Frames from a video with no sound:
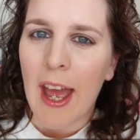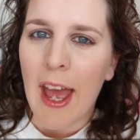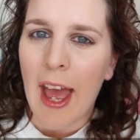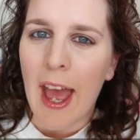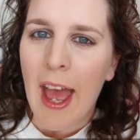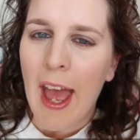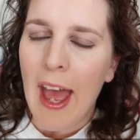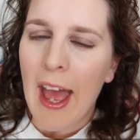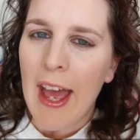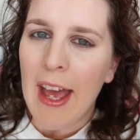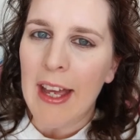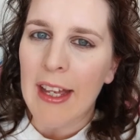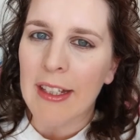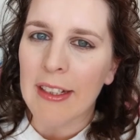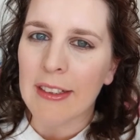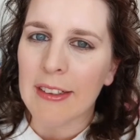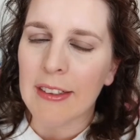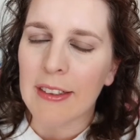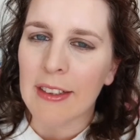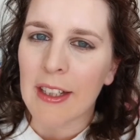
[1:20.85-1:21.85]

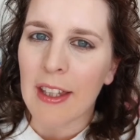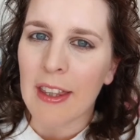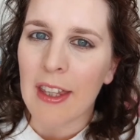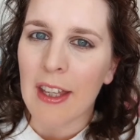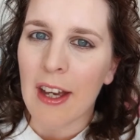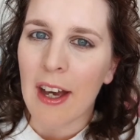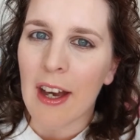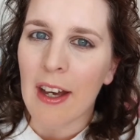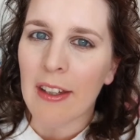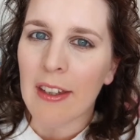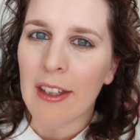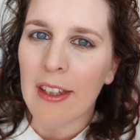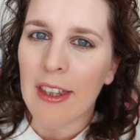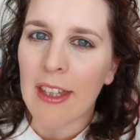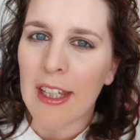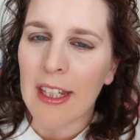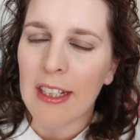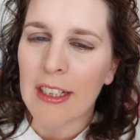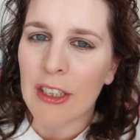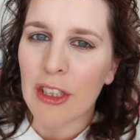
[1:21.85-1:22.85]
And the other
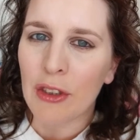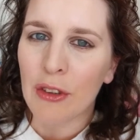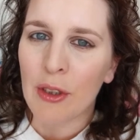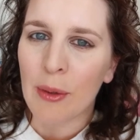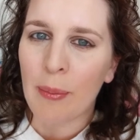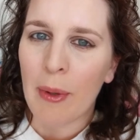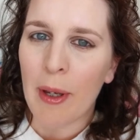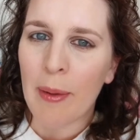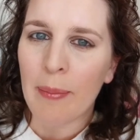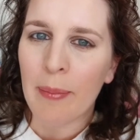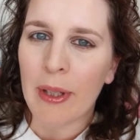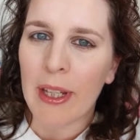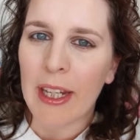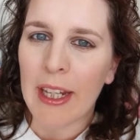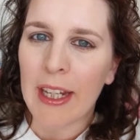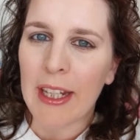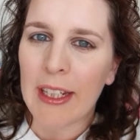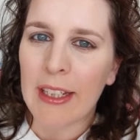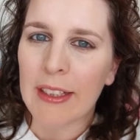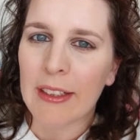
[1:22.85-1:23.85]
thing to remember
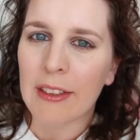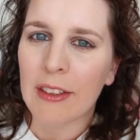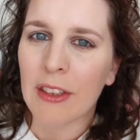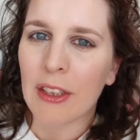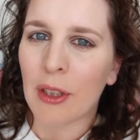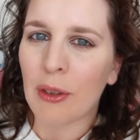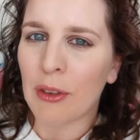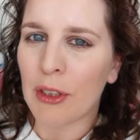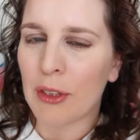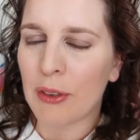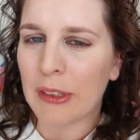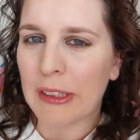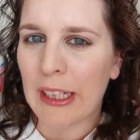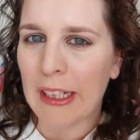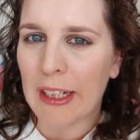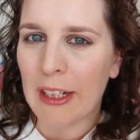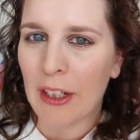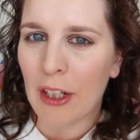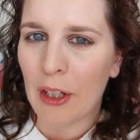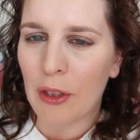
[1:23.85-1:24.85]
is don't use
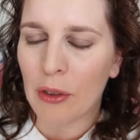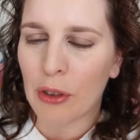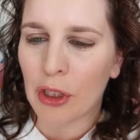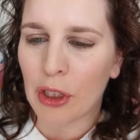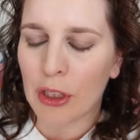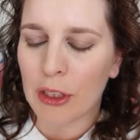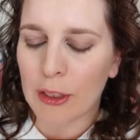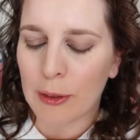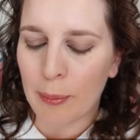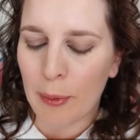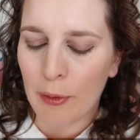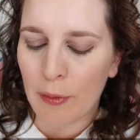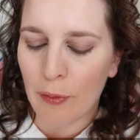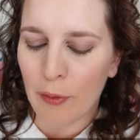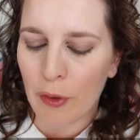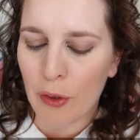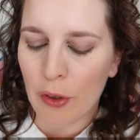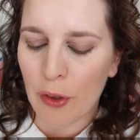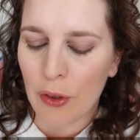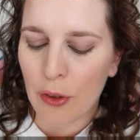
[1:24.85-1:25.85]
any lotions
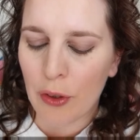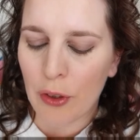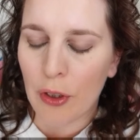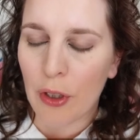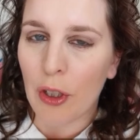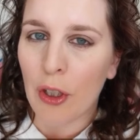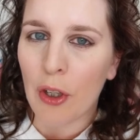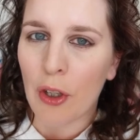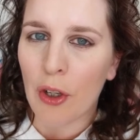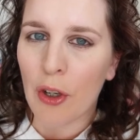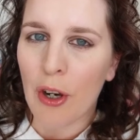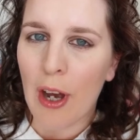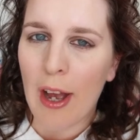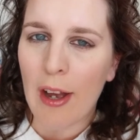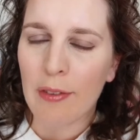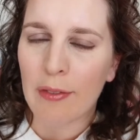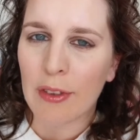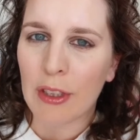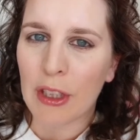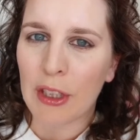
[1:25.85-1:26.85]
before or
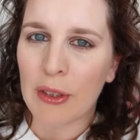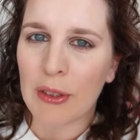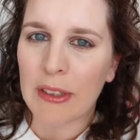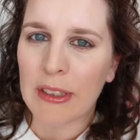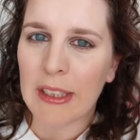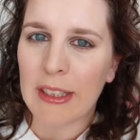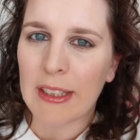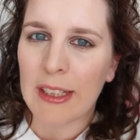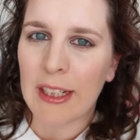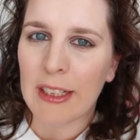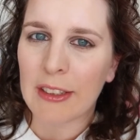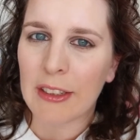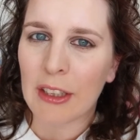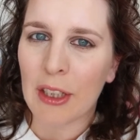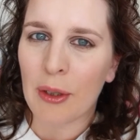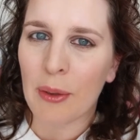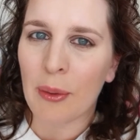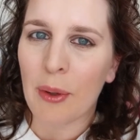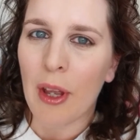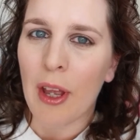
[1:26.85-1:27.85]
after using this.
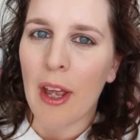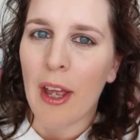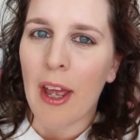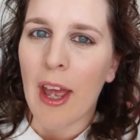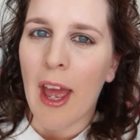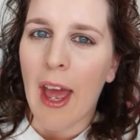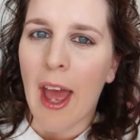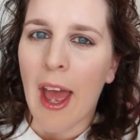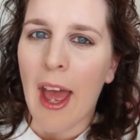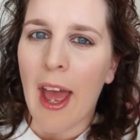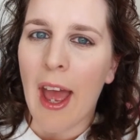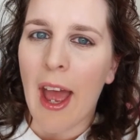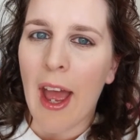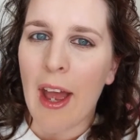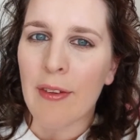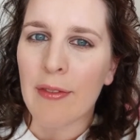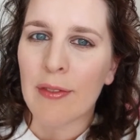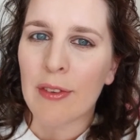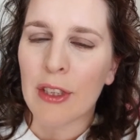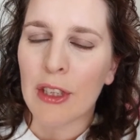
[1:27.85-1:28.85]
So
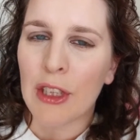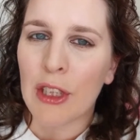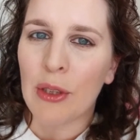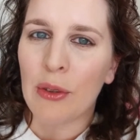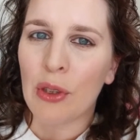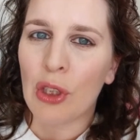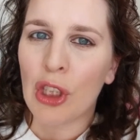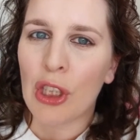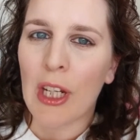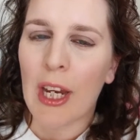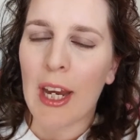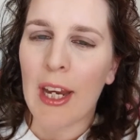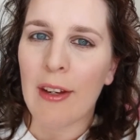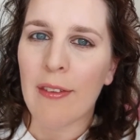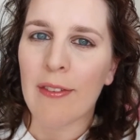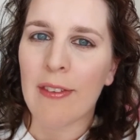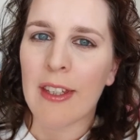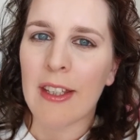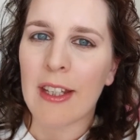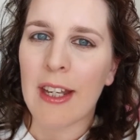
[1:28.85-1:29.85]
after you
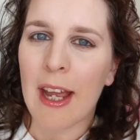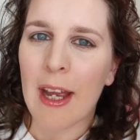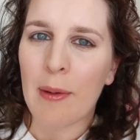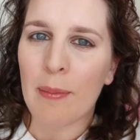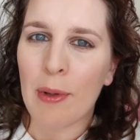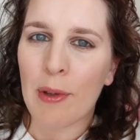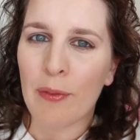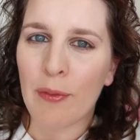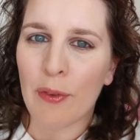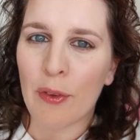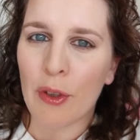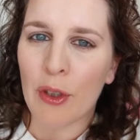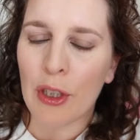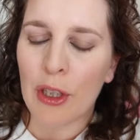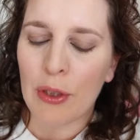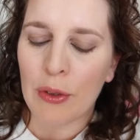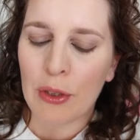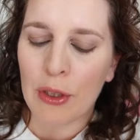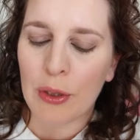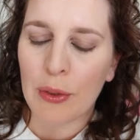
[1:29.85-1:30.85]
shave the night before
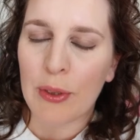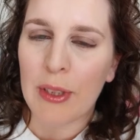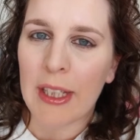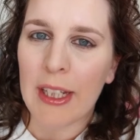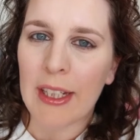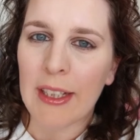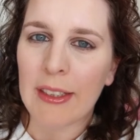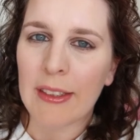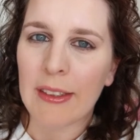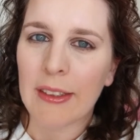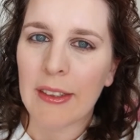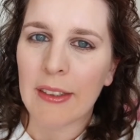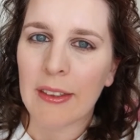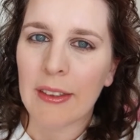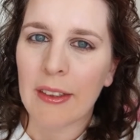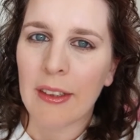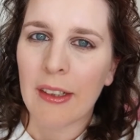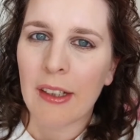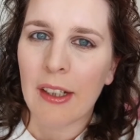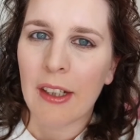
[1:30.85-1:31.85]
you do this,
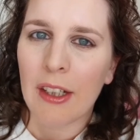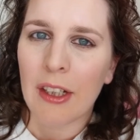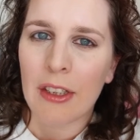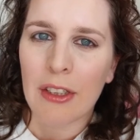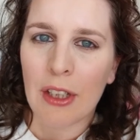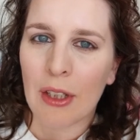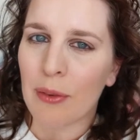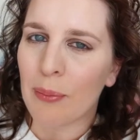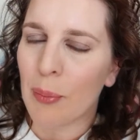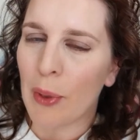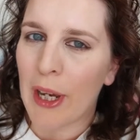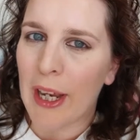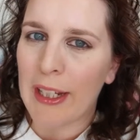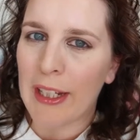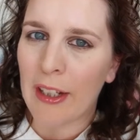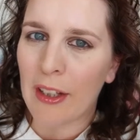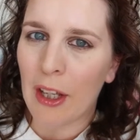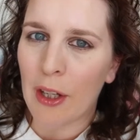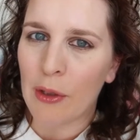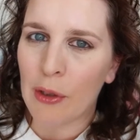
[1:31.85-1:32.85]
don't put
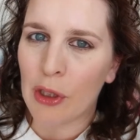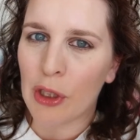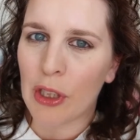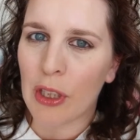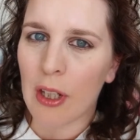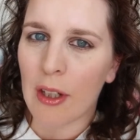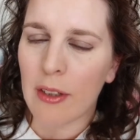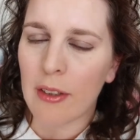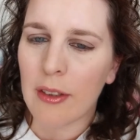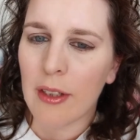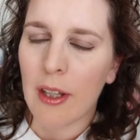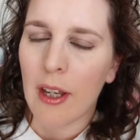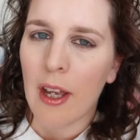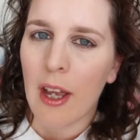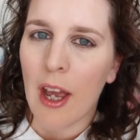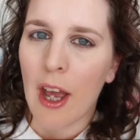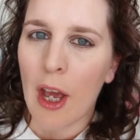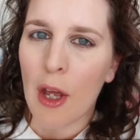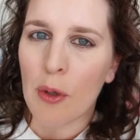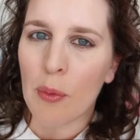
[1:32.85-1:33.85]
any lotion on.
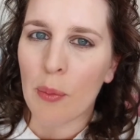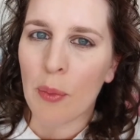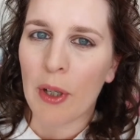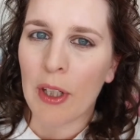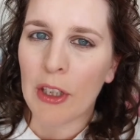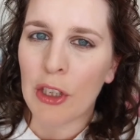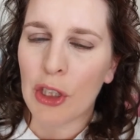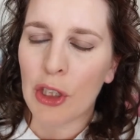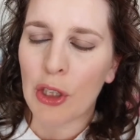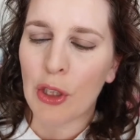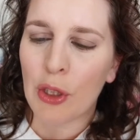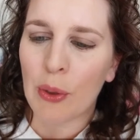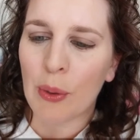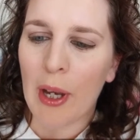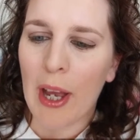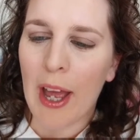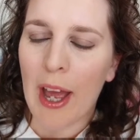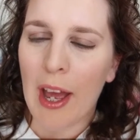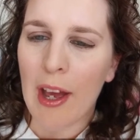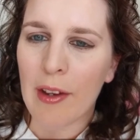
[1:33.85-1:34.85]
And once you
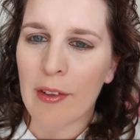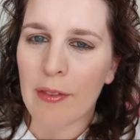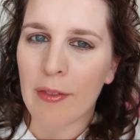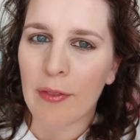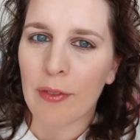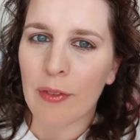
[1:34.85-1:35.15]
have